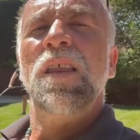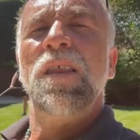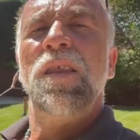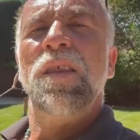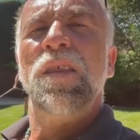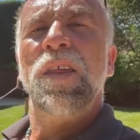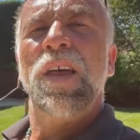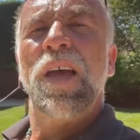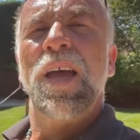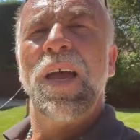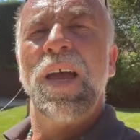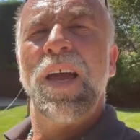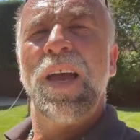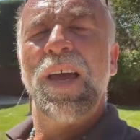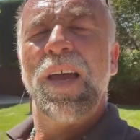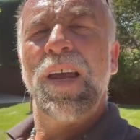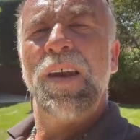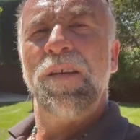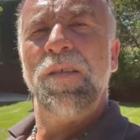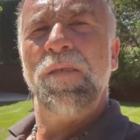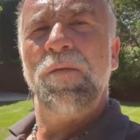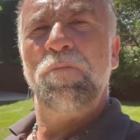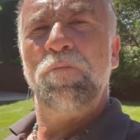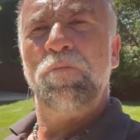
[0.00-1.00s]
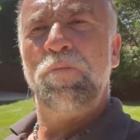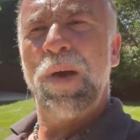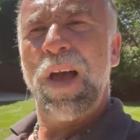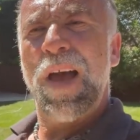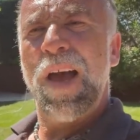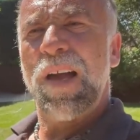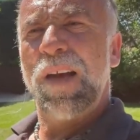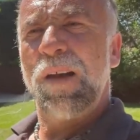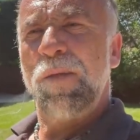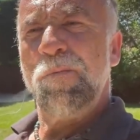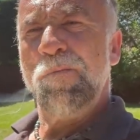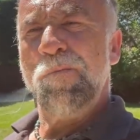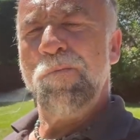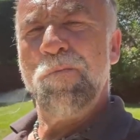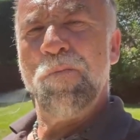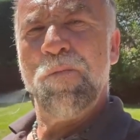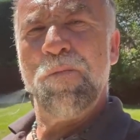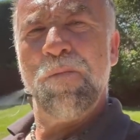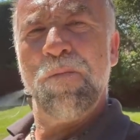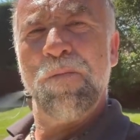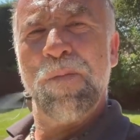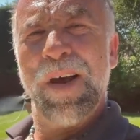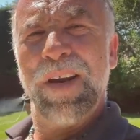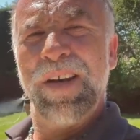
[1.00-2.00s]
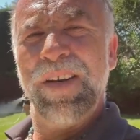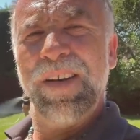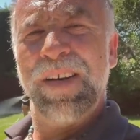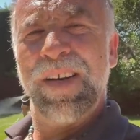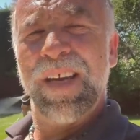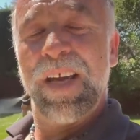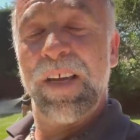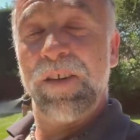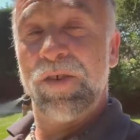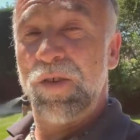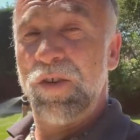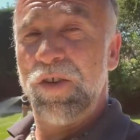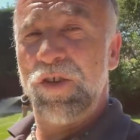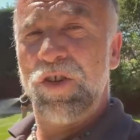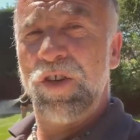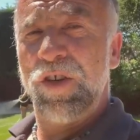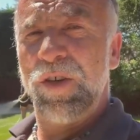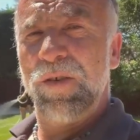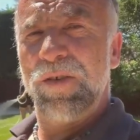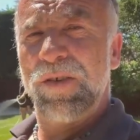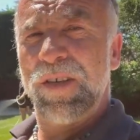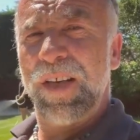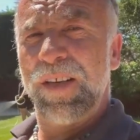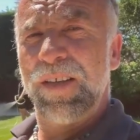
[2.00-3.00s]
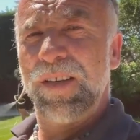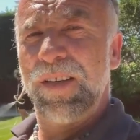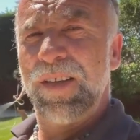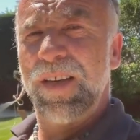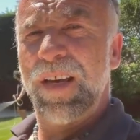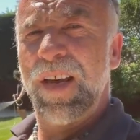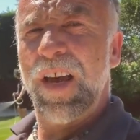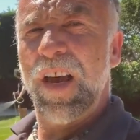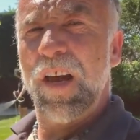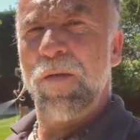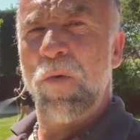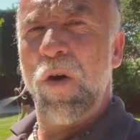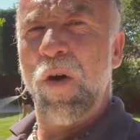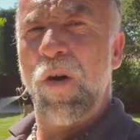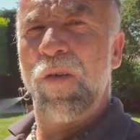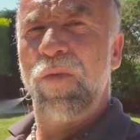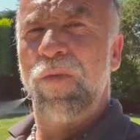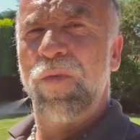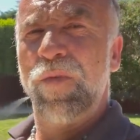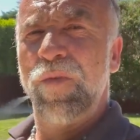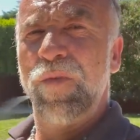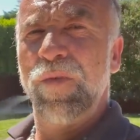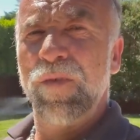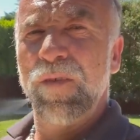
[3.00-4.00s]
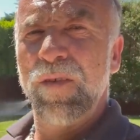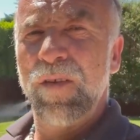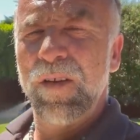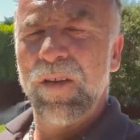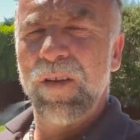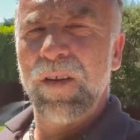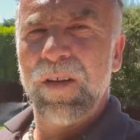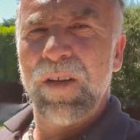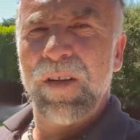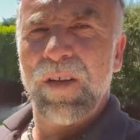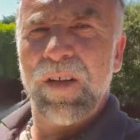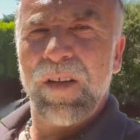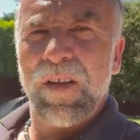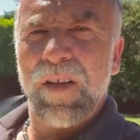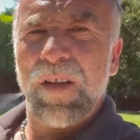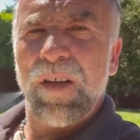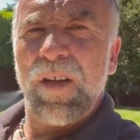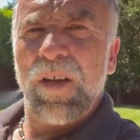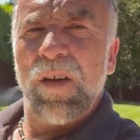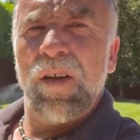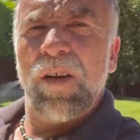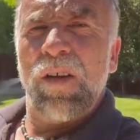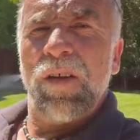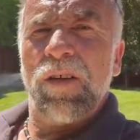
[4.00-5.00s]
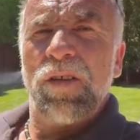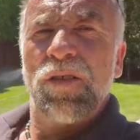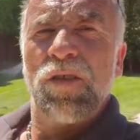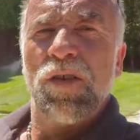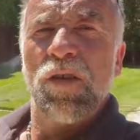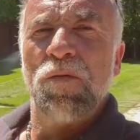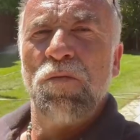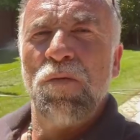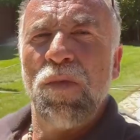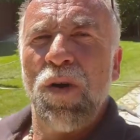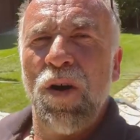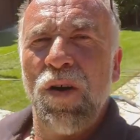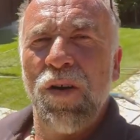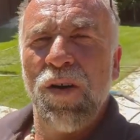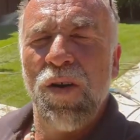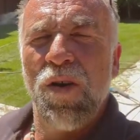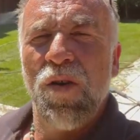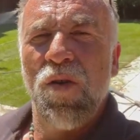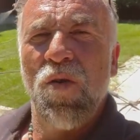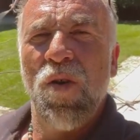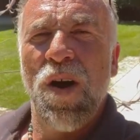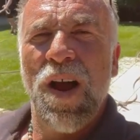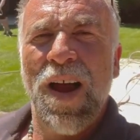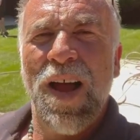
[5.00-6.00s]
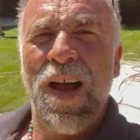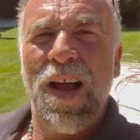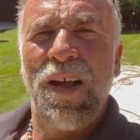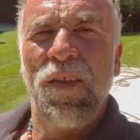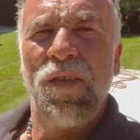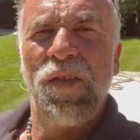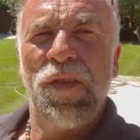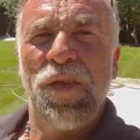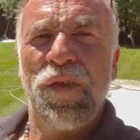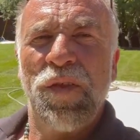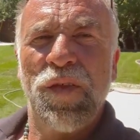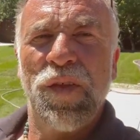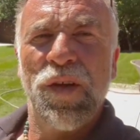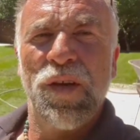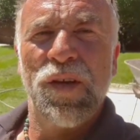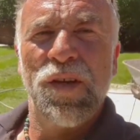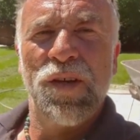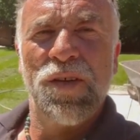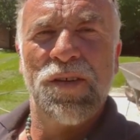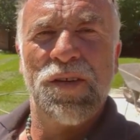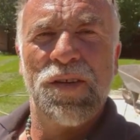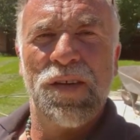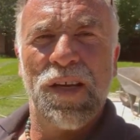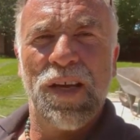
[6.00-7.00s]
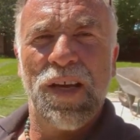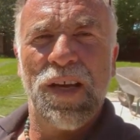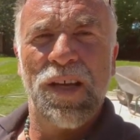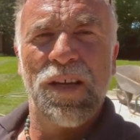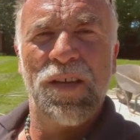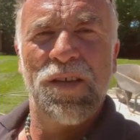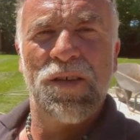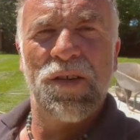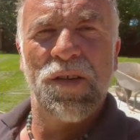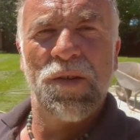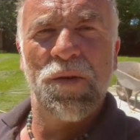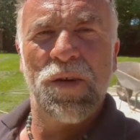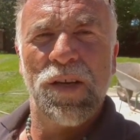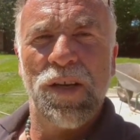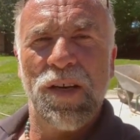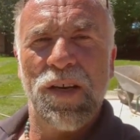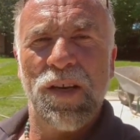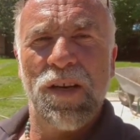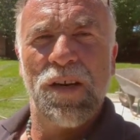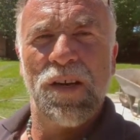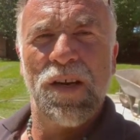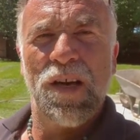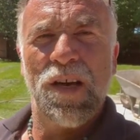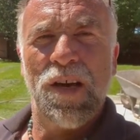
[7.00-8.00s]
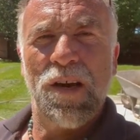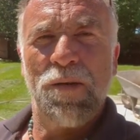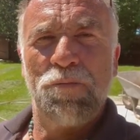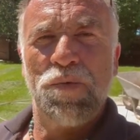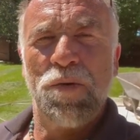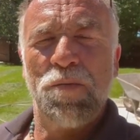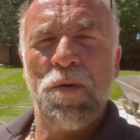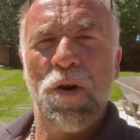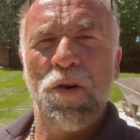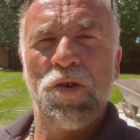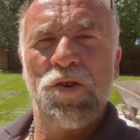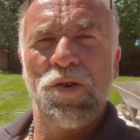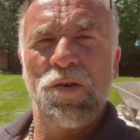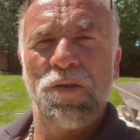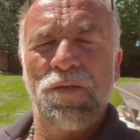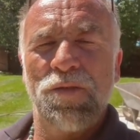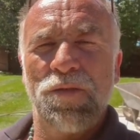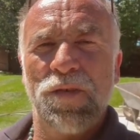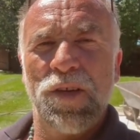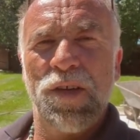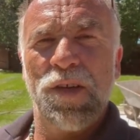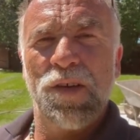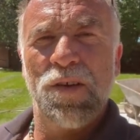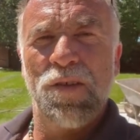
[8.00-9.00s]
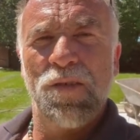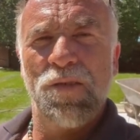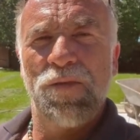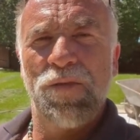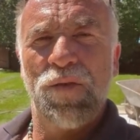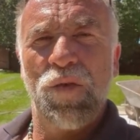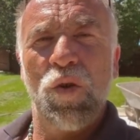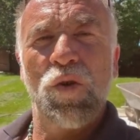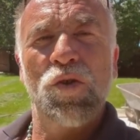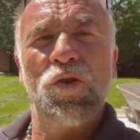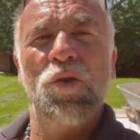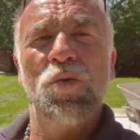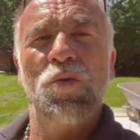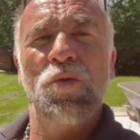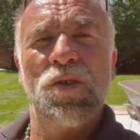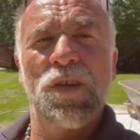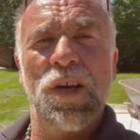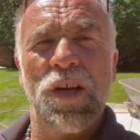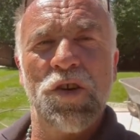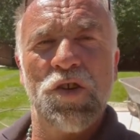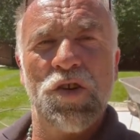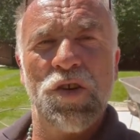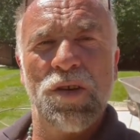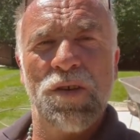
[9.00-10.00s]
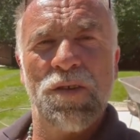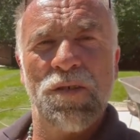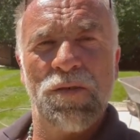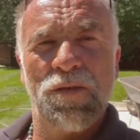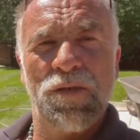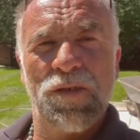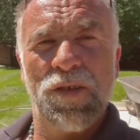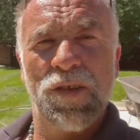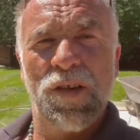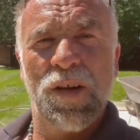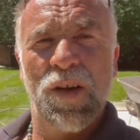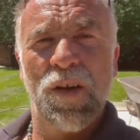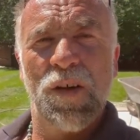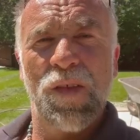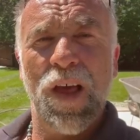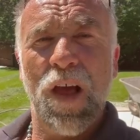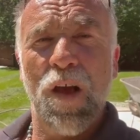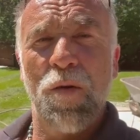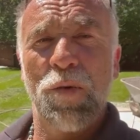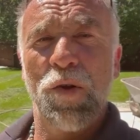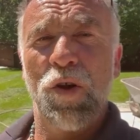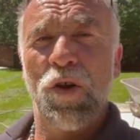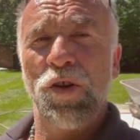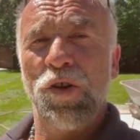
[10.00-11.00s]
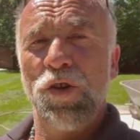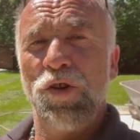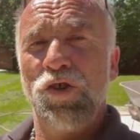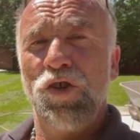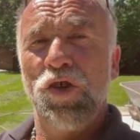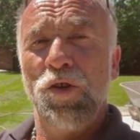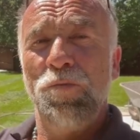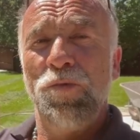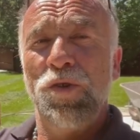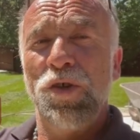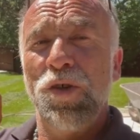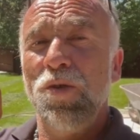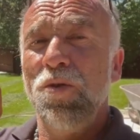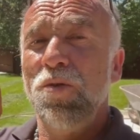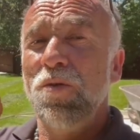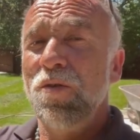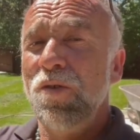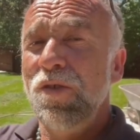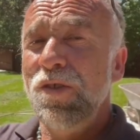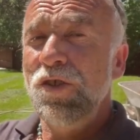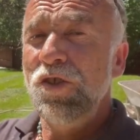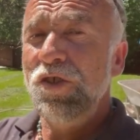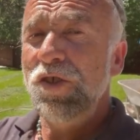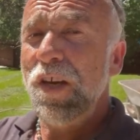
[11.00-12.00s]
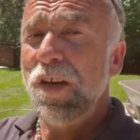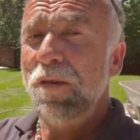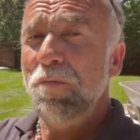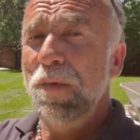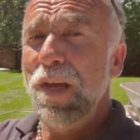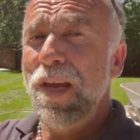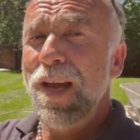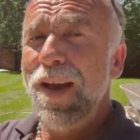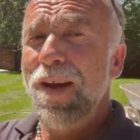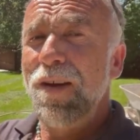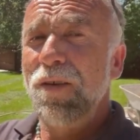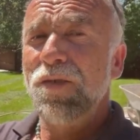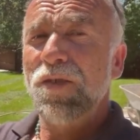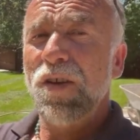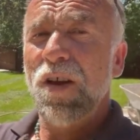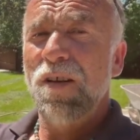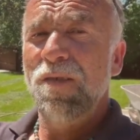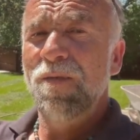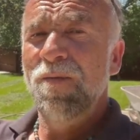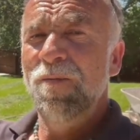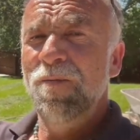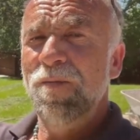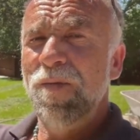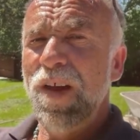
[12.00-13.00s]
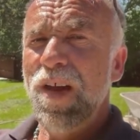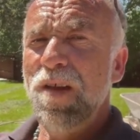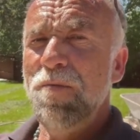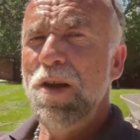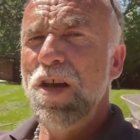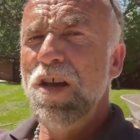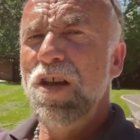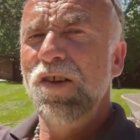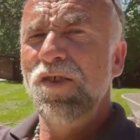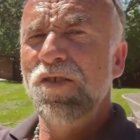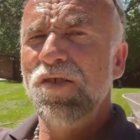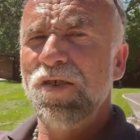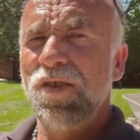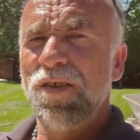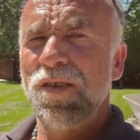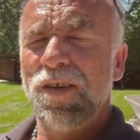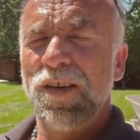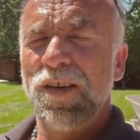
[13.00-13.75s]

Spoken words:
Then back Monday. It's only Tuesday today. I'm off tomorrow and Thursday doing a promotional video for Tool Station, so that'll be on YouTube too. Check me out, famous.